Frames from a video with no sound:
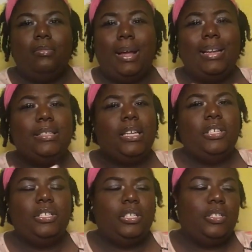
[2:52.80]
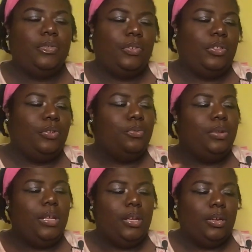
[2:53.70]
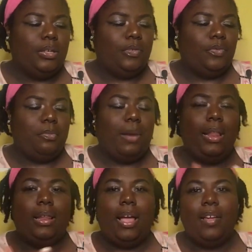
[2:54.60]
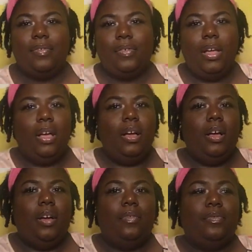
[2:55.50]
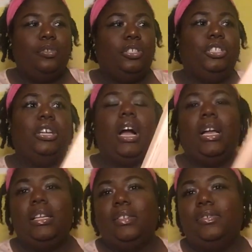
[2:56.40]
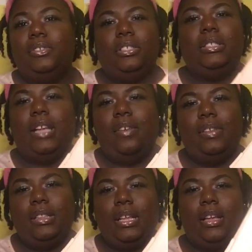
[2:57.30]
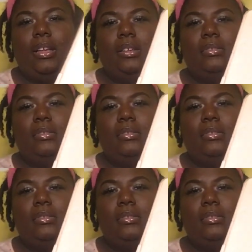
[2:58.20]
my intentions for the New Year's, for my life, for Jaya, for just everything.